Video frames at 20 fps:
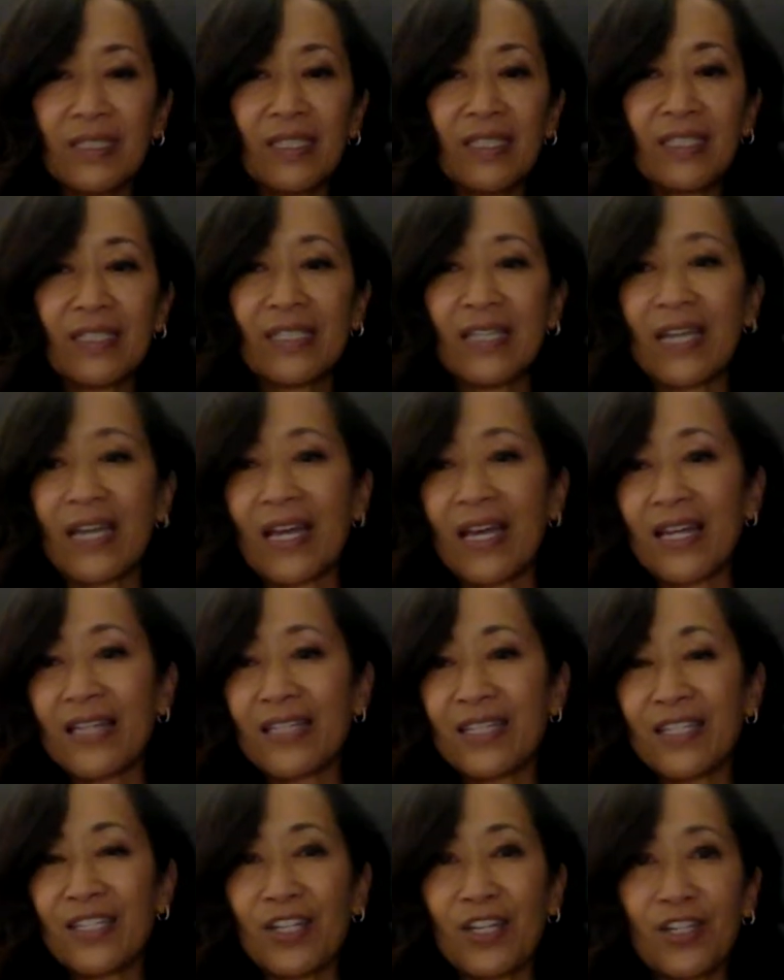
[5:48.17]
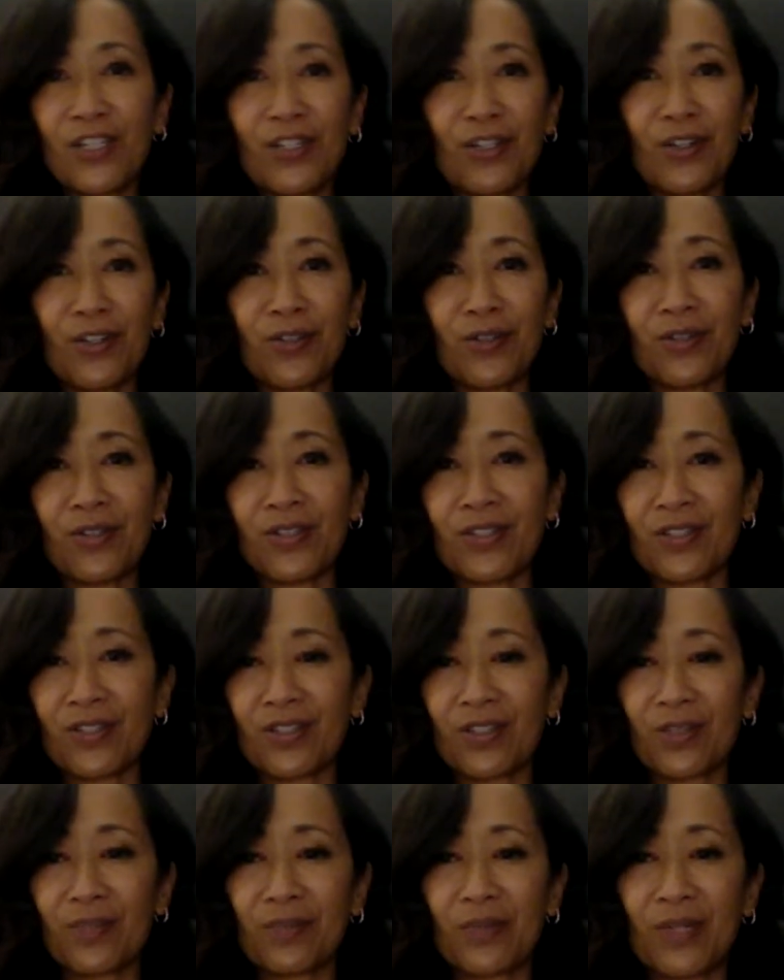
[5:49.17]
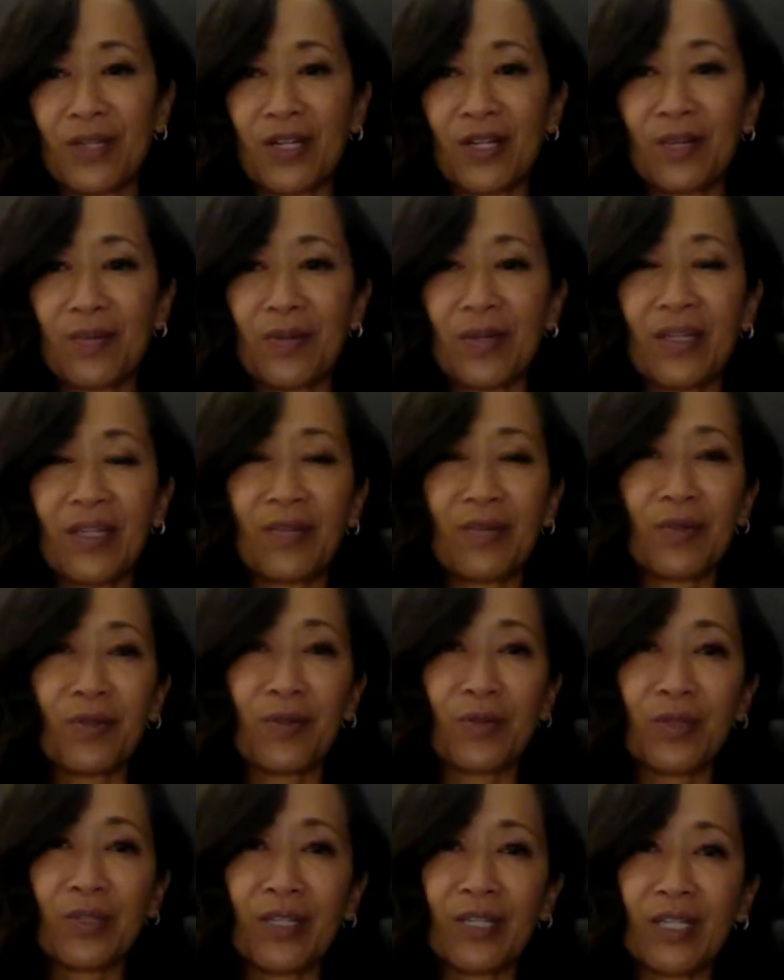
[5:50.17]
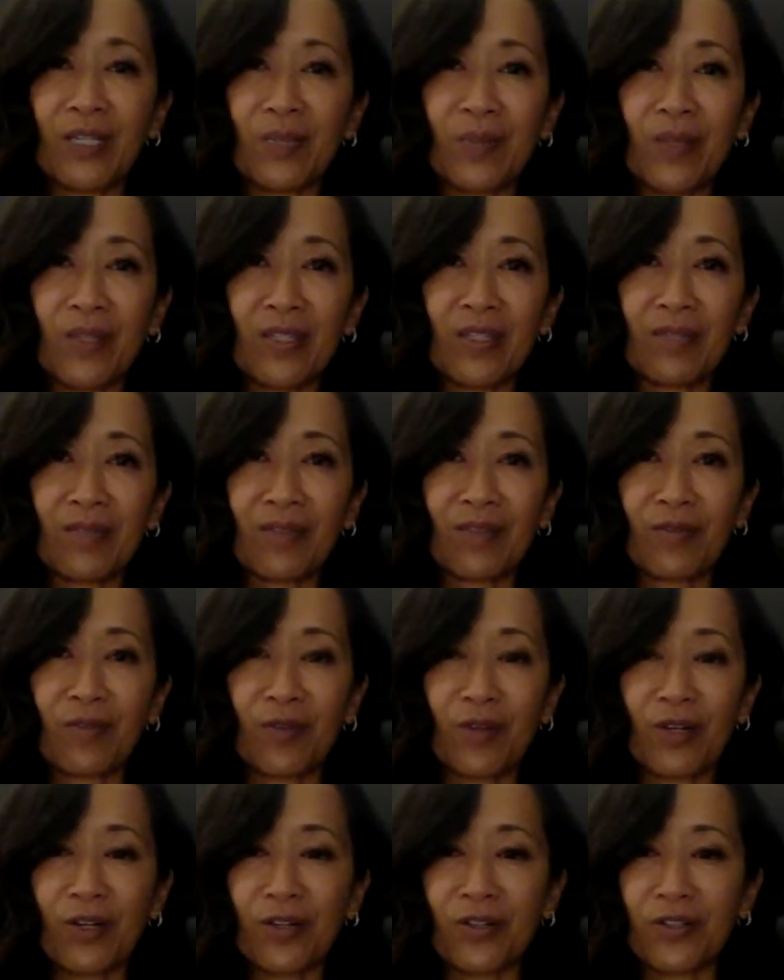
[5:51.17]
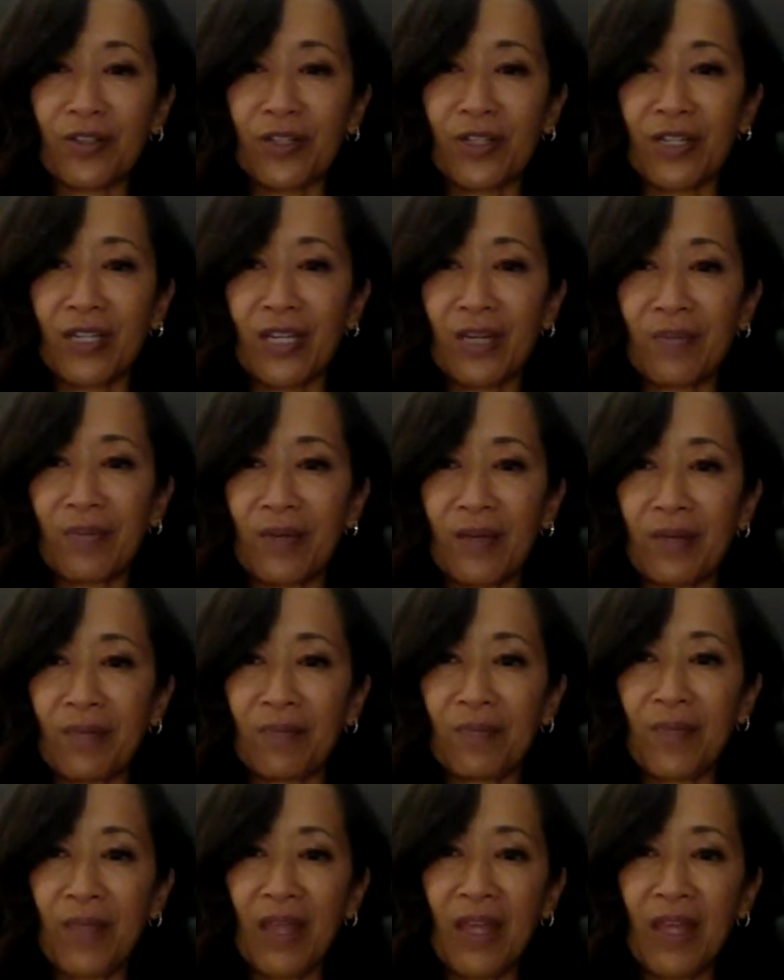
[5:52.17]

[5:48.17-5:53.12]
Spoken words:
Yeah, DJ Jones was such a good player, but he was really expensive, and the 49ers couldn't keep him.